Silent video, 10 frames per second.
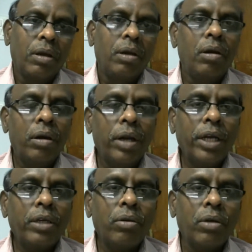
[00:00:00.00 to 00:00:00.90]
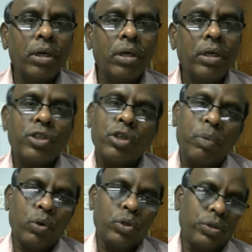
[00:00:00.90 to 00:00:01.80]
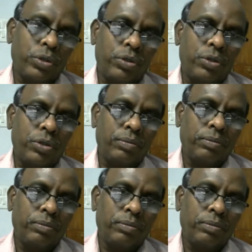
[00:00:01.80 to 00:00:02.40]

Learning to learn is a process